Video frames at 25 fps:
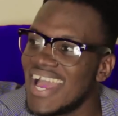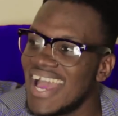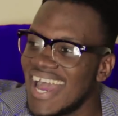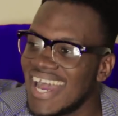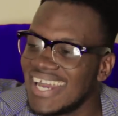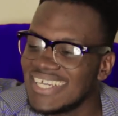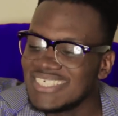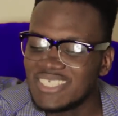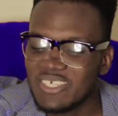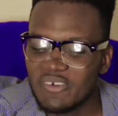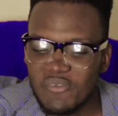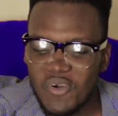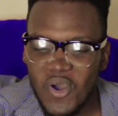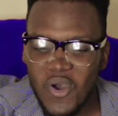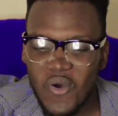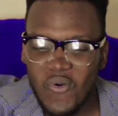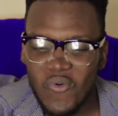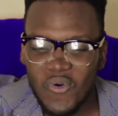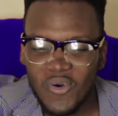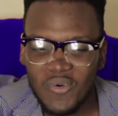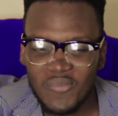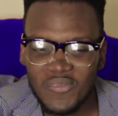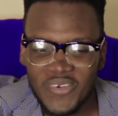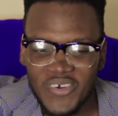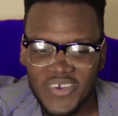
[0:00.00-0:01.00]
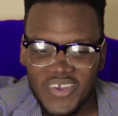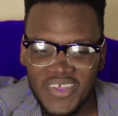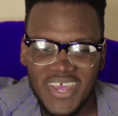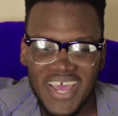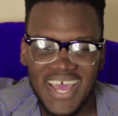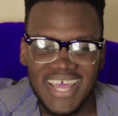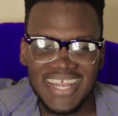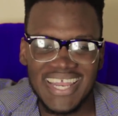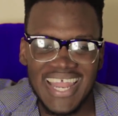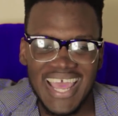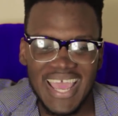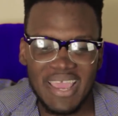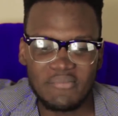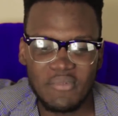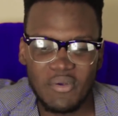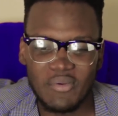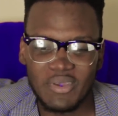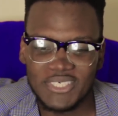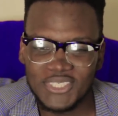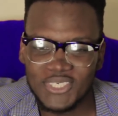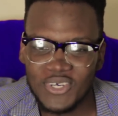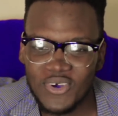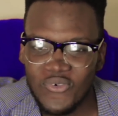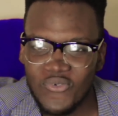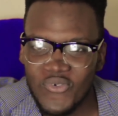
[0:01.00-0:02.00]
And so I go home now, and like, I
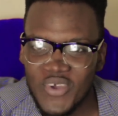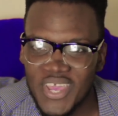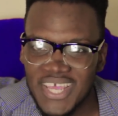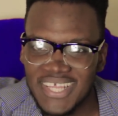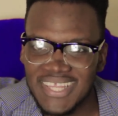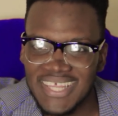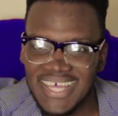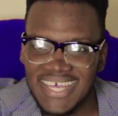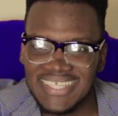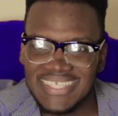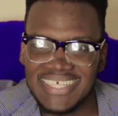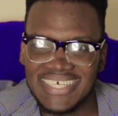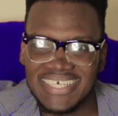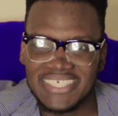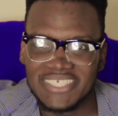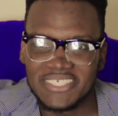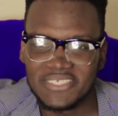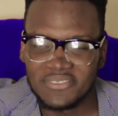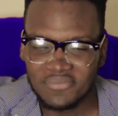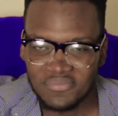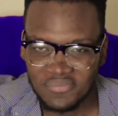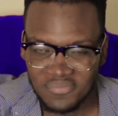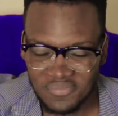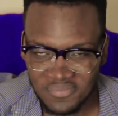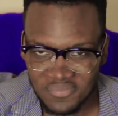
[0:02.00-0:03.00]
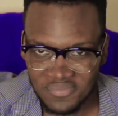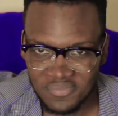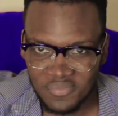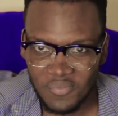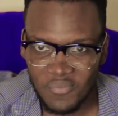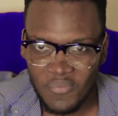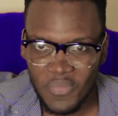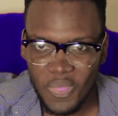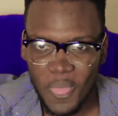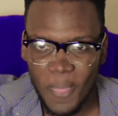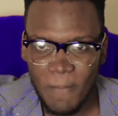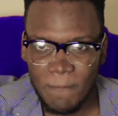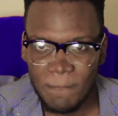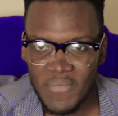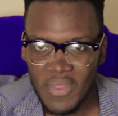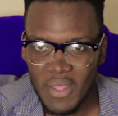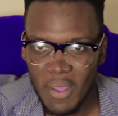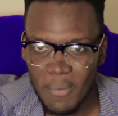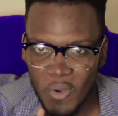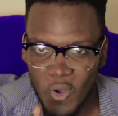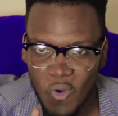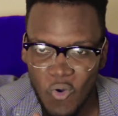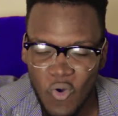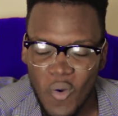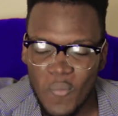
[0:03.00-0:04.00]
make sure wait until
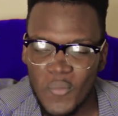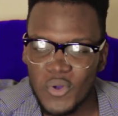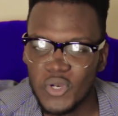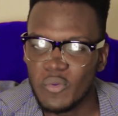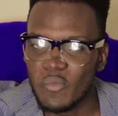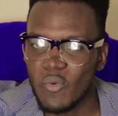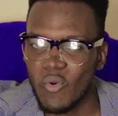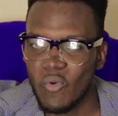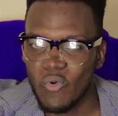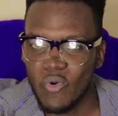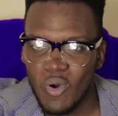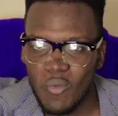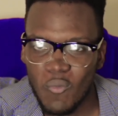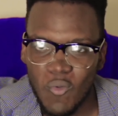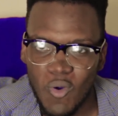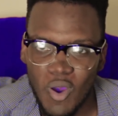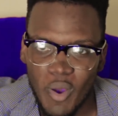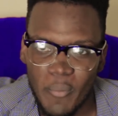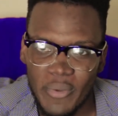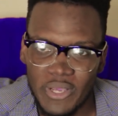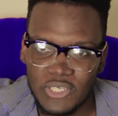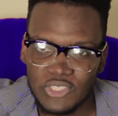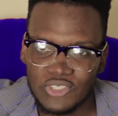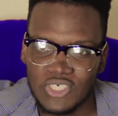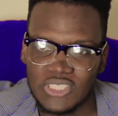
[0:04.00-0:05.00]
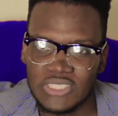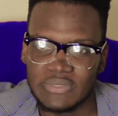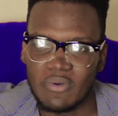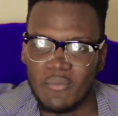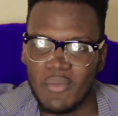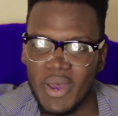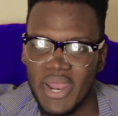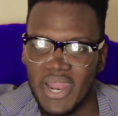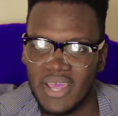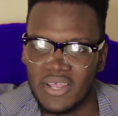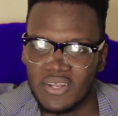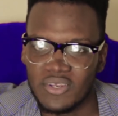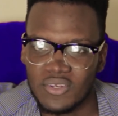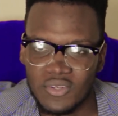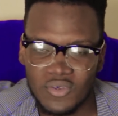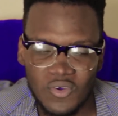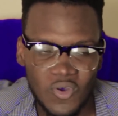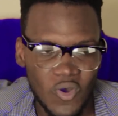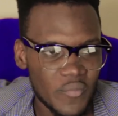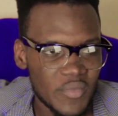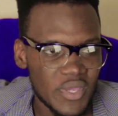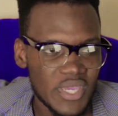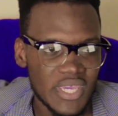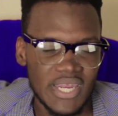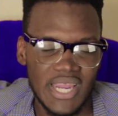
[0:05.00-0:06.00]
I go home and do my homework, make sure my mother
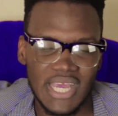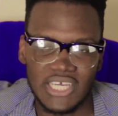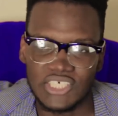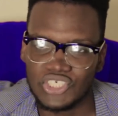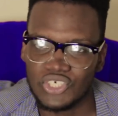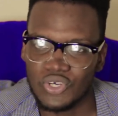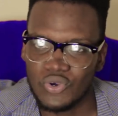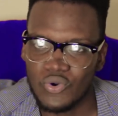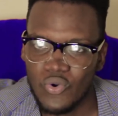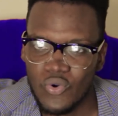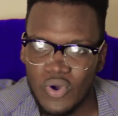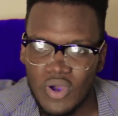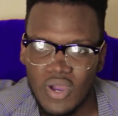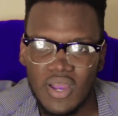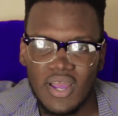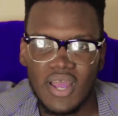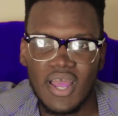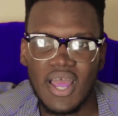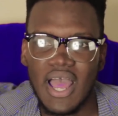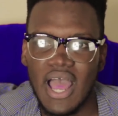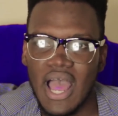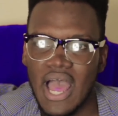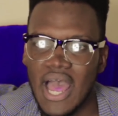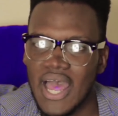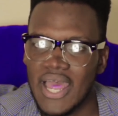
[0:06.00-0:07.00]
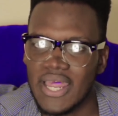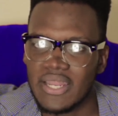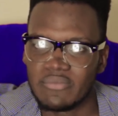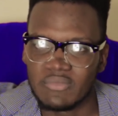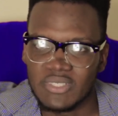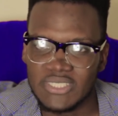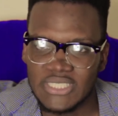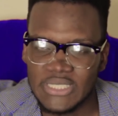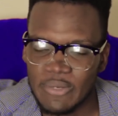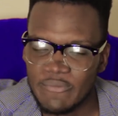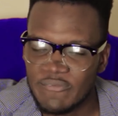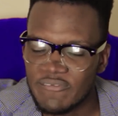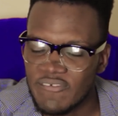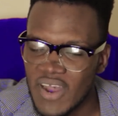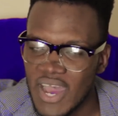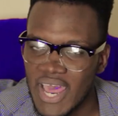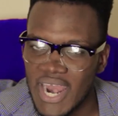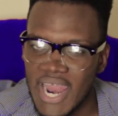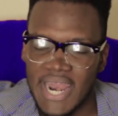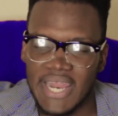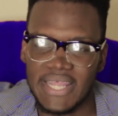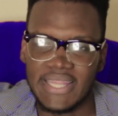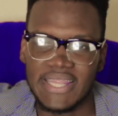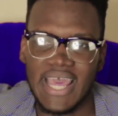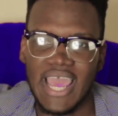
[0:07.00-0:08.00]
come in and she cook, and my
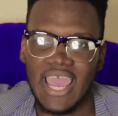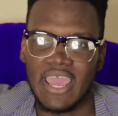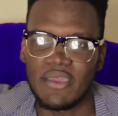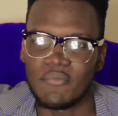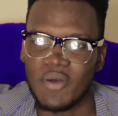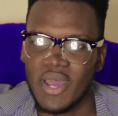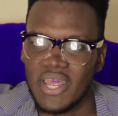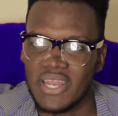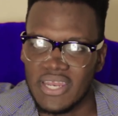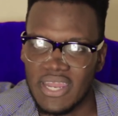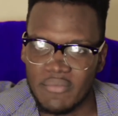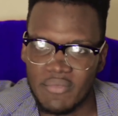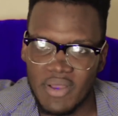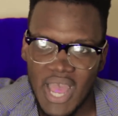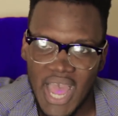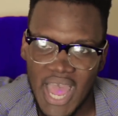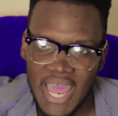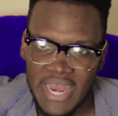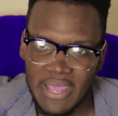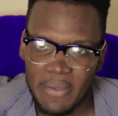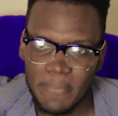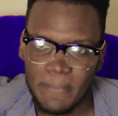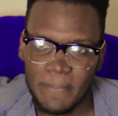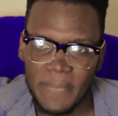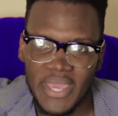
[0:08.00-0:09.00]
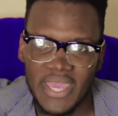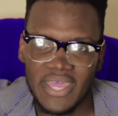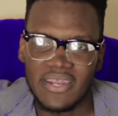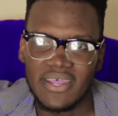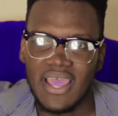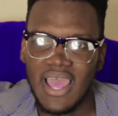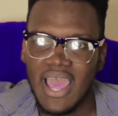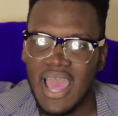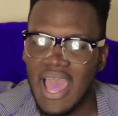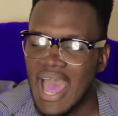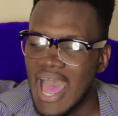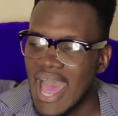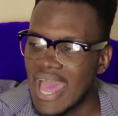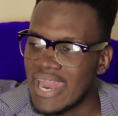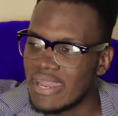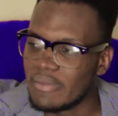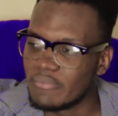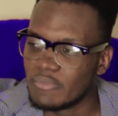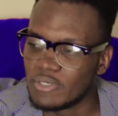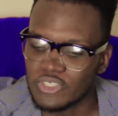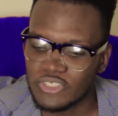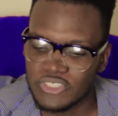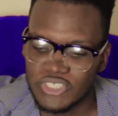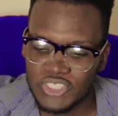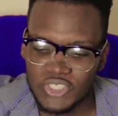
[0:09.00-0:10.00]
stepfather at the time, and them got them bed, and
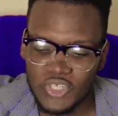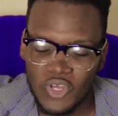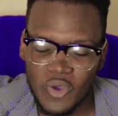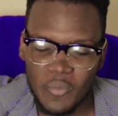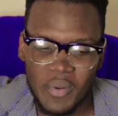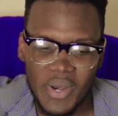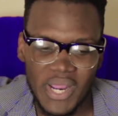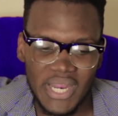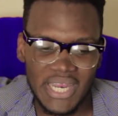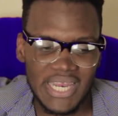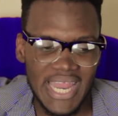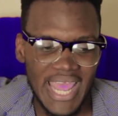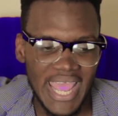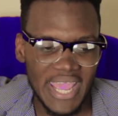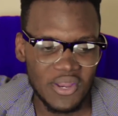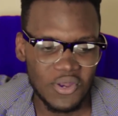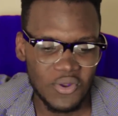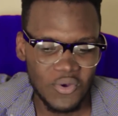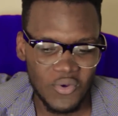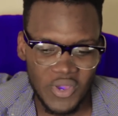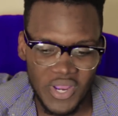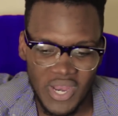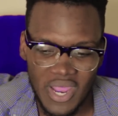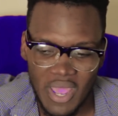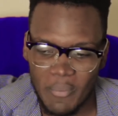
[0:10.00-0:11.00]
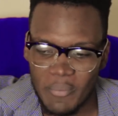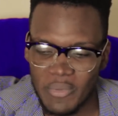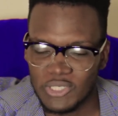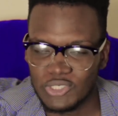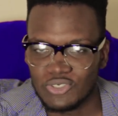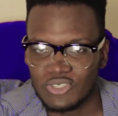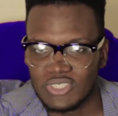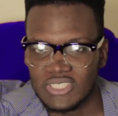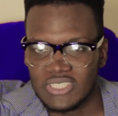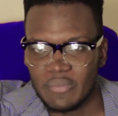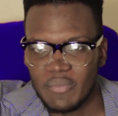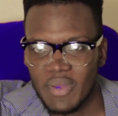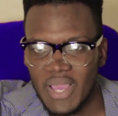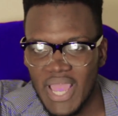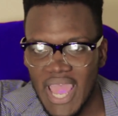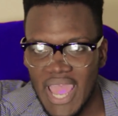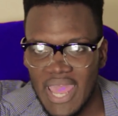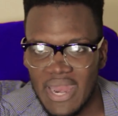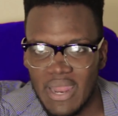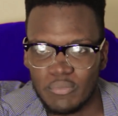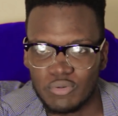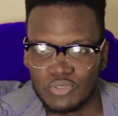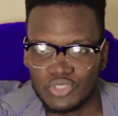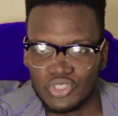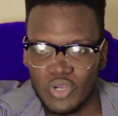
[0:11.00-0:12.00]
then I just stay open at the night now, and I make sure some
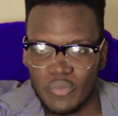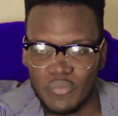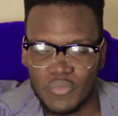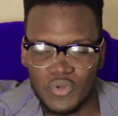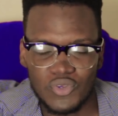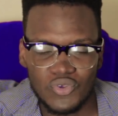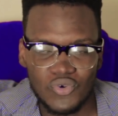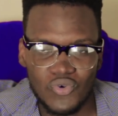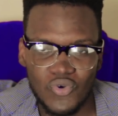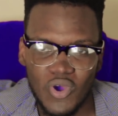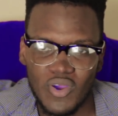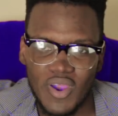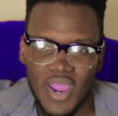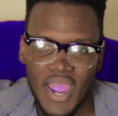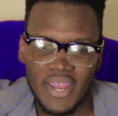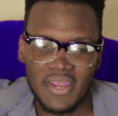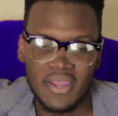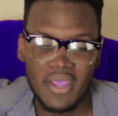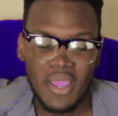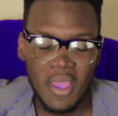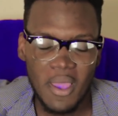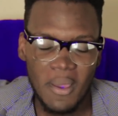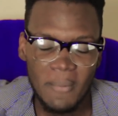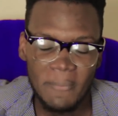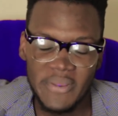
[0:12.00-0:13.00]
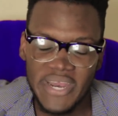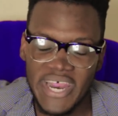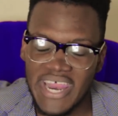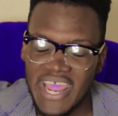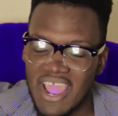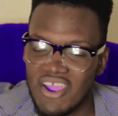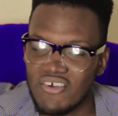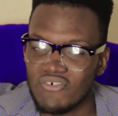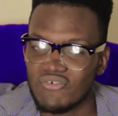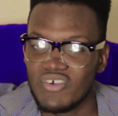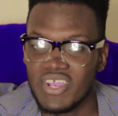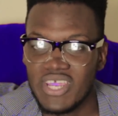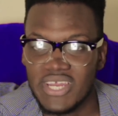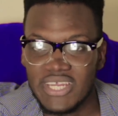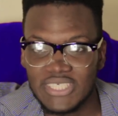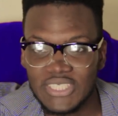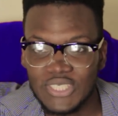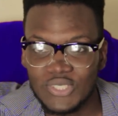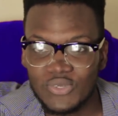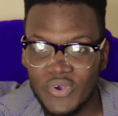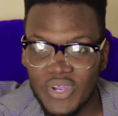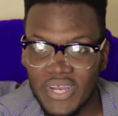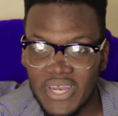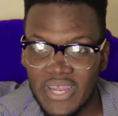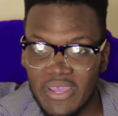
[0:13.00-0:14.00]
kind of push up my door, and I read the
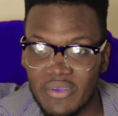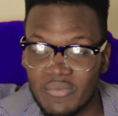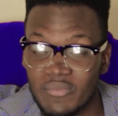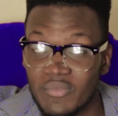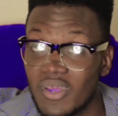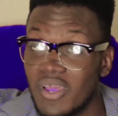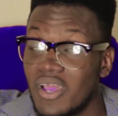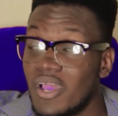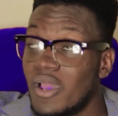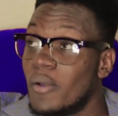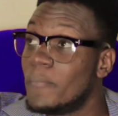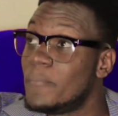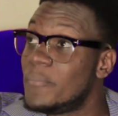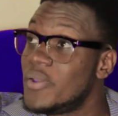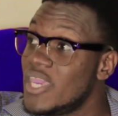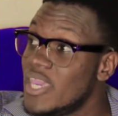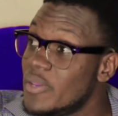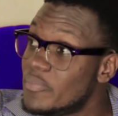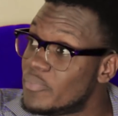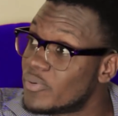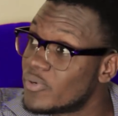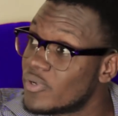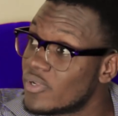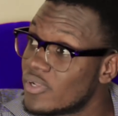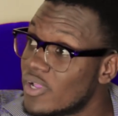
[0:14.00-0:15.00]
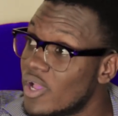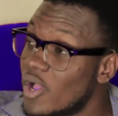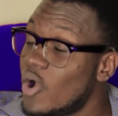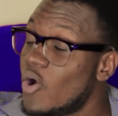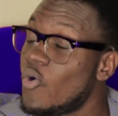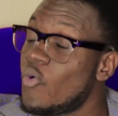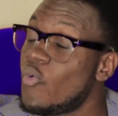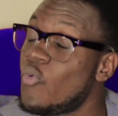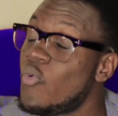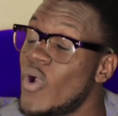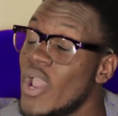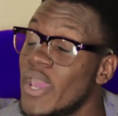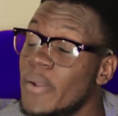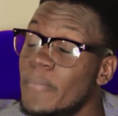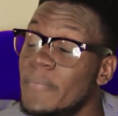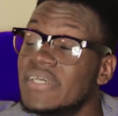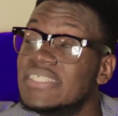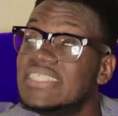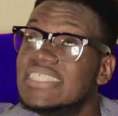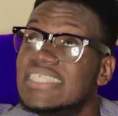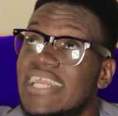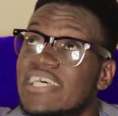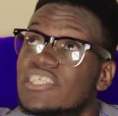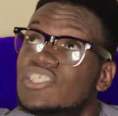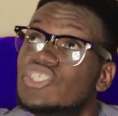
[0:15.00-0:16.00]
story them. People, when I
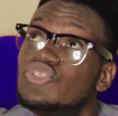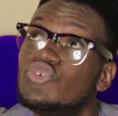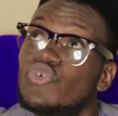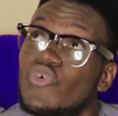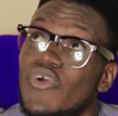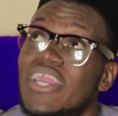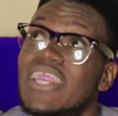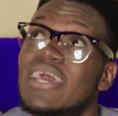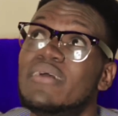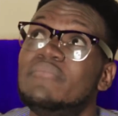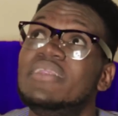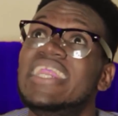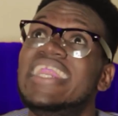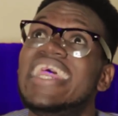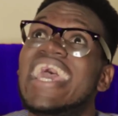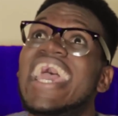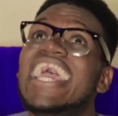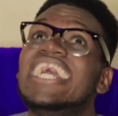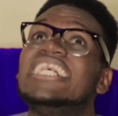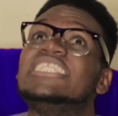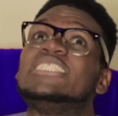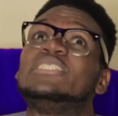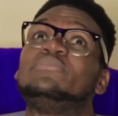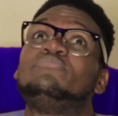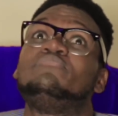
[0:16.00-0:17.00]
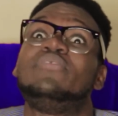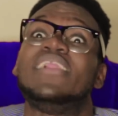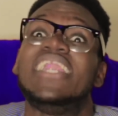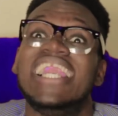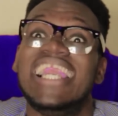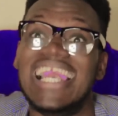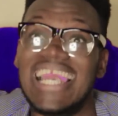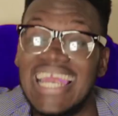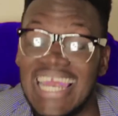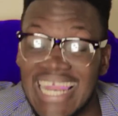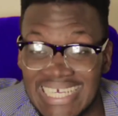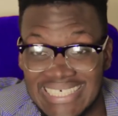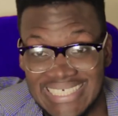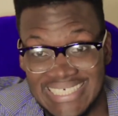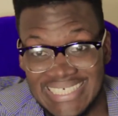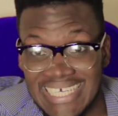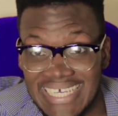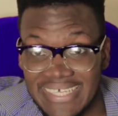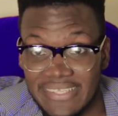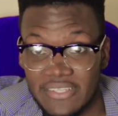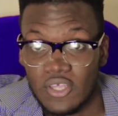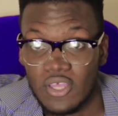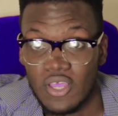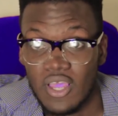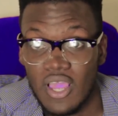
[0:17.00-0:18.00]
said the story them did
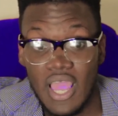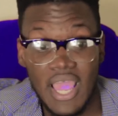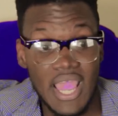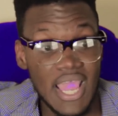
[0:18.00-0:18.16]
explicit.